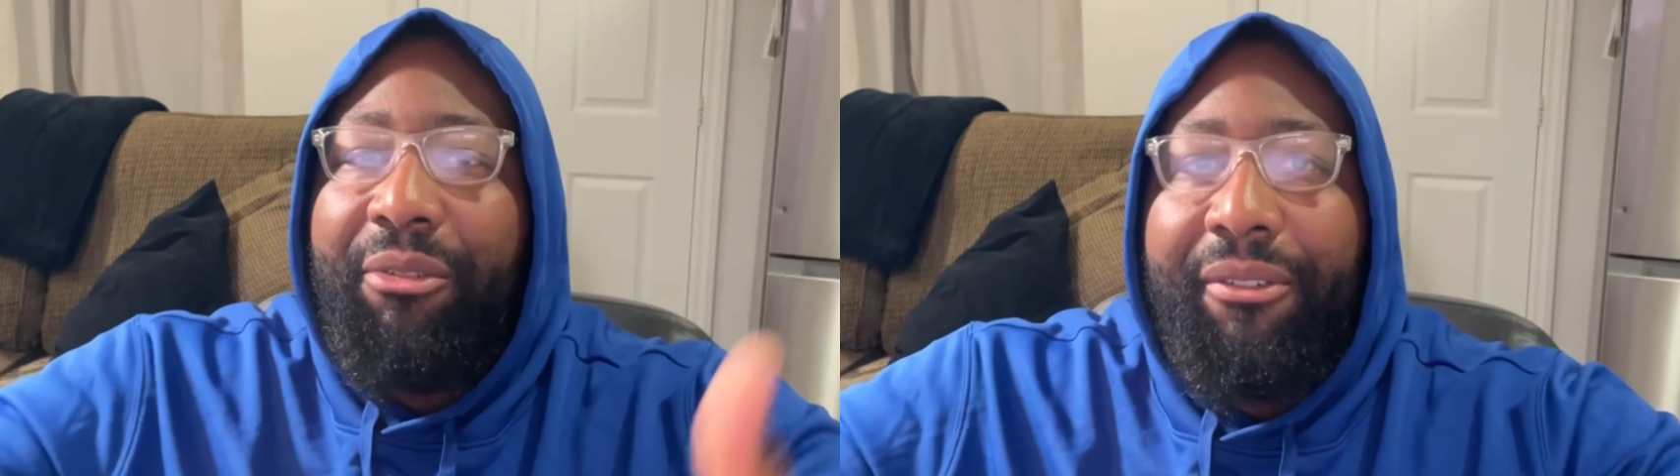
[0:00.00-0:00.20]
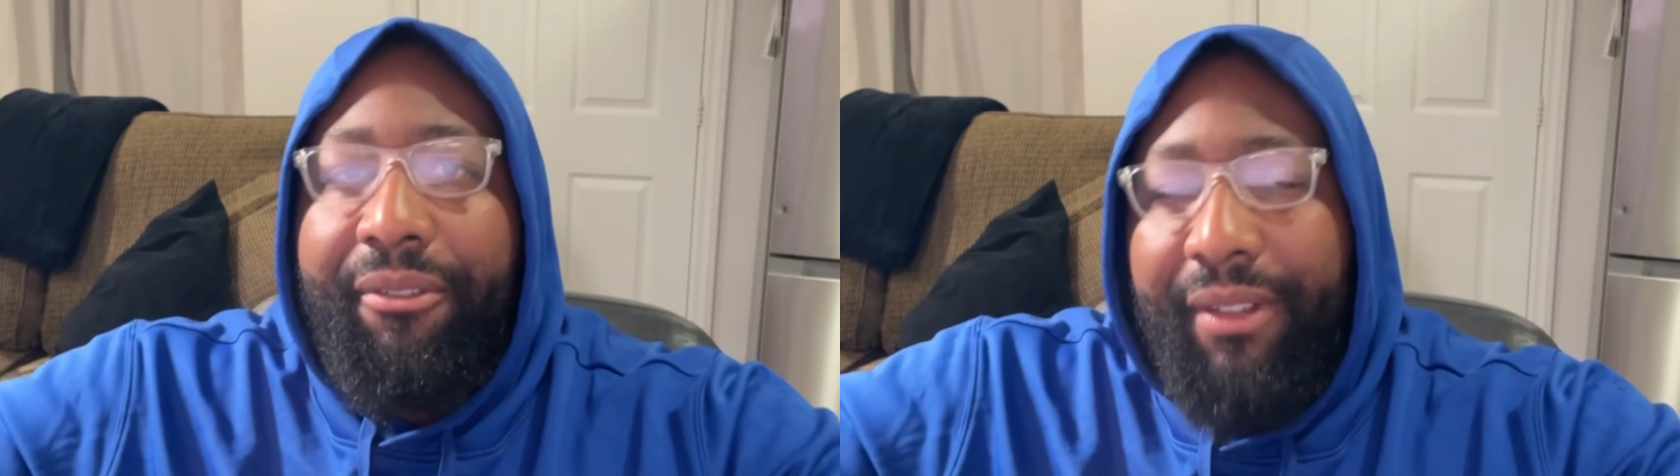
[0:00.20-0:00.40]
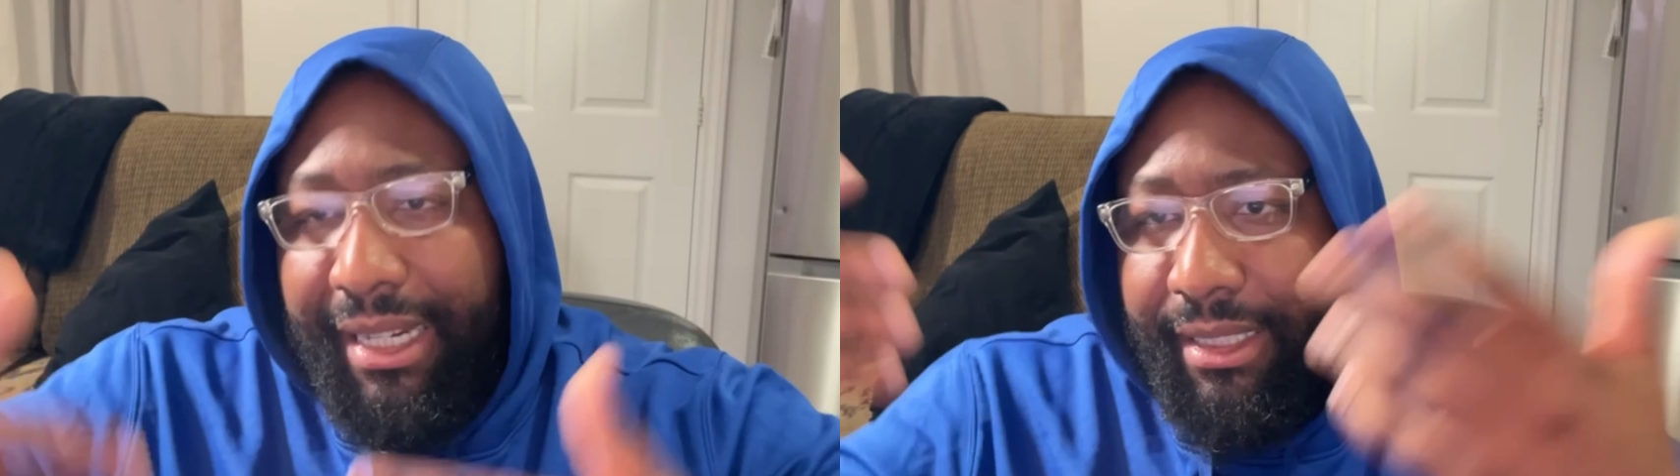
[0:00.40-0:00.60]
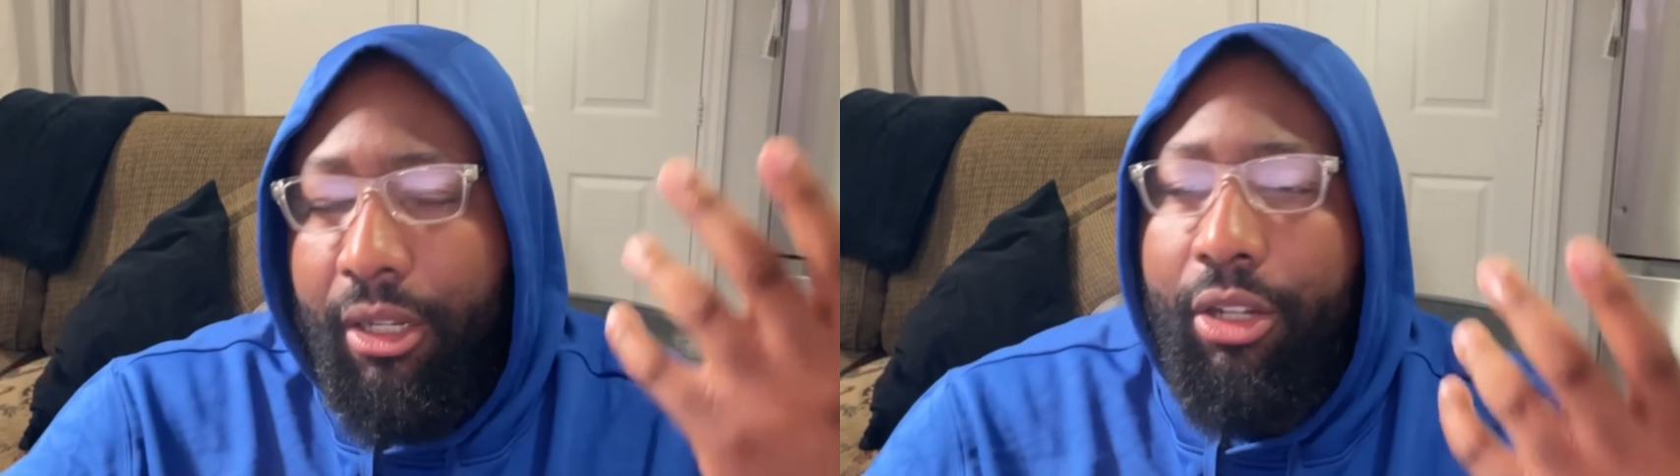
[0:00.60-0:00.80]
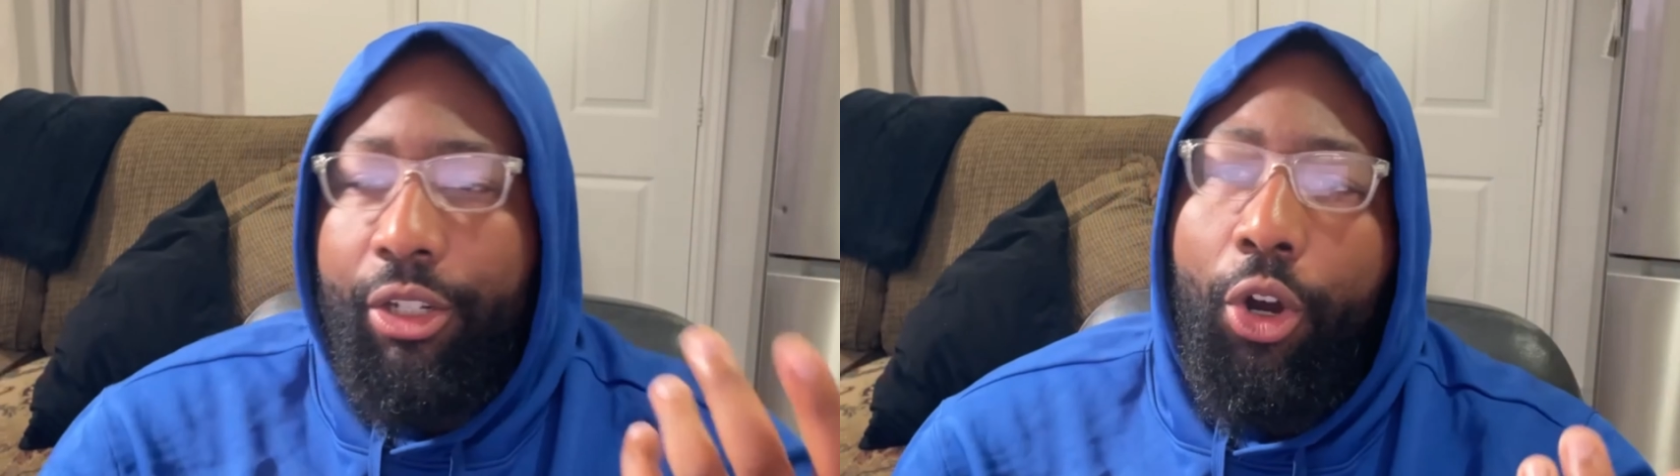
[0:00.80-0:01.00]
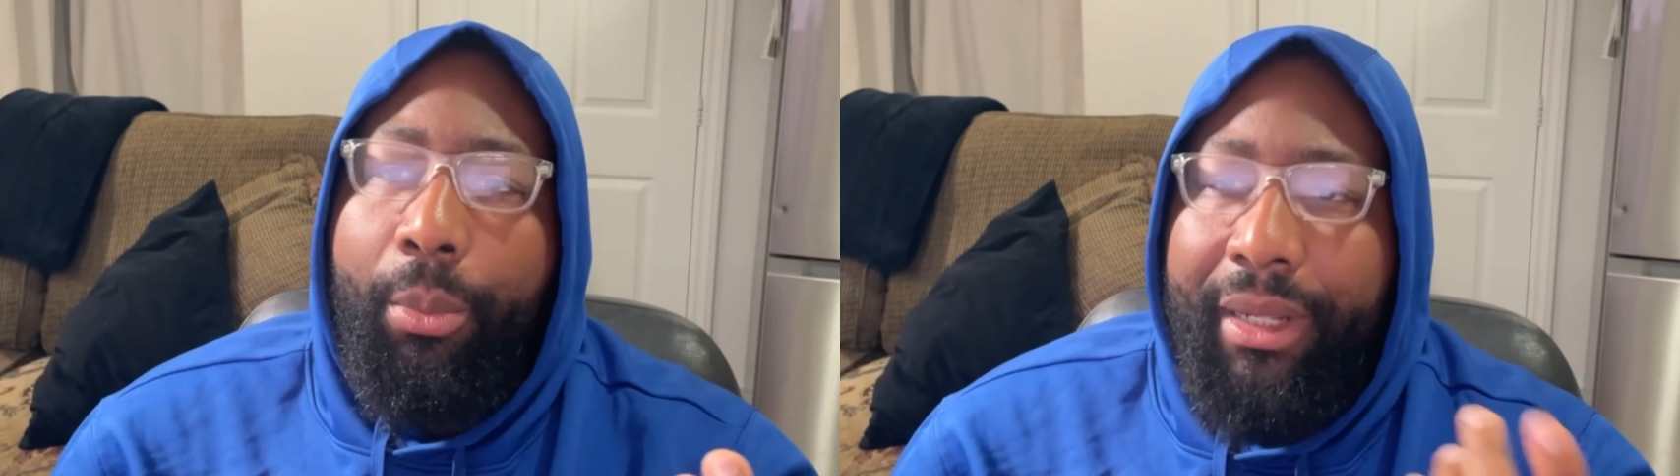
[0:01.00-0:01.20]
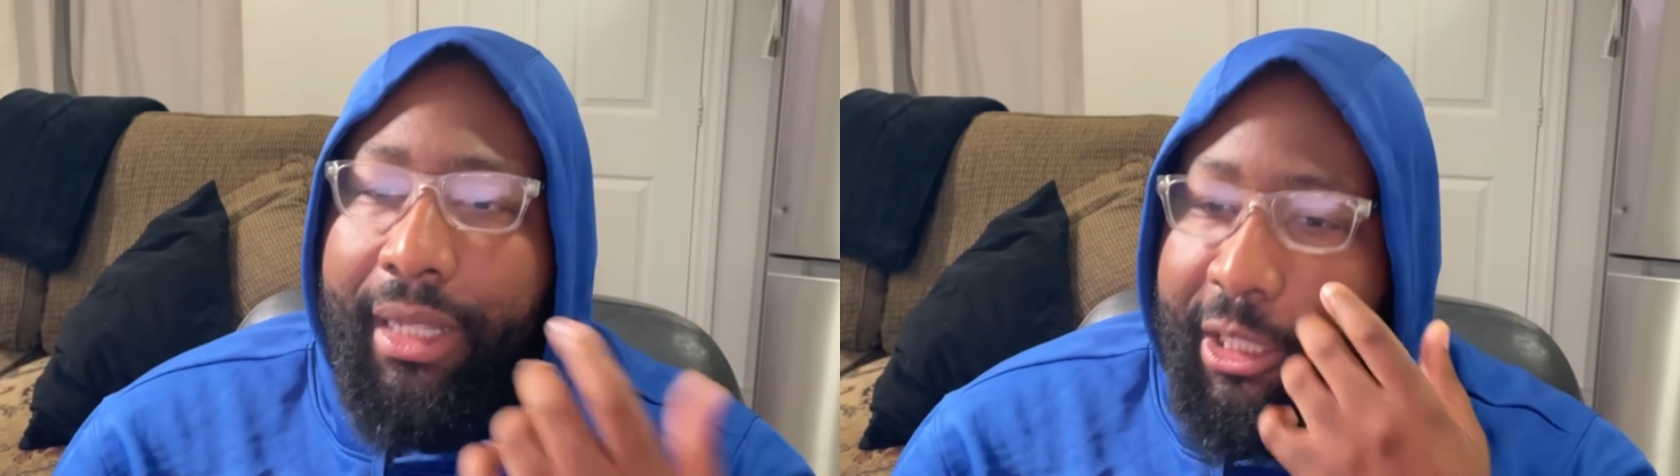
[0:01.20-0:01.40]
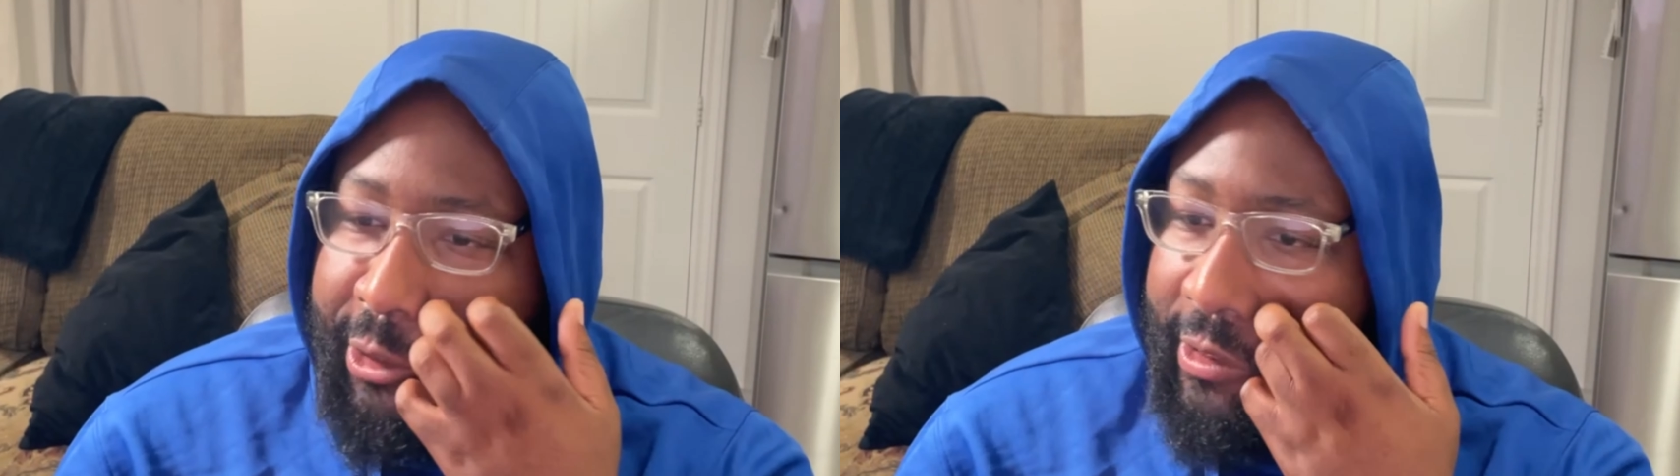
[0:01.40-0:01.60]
reflected on an open ledger.